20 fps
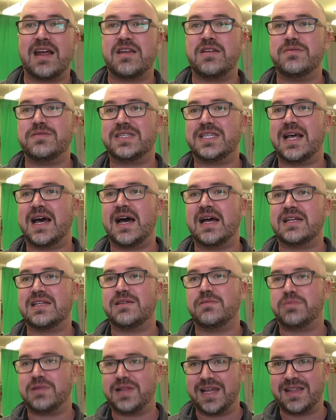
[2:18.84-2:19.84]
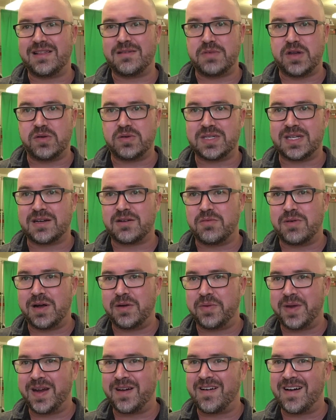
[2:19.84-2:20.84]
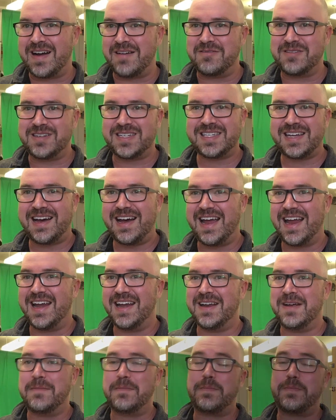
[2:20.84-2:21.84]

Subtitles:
use that to play the music while we are outside.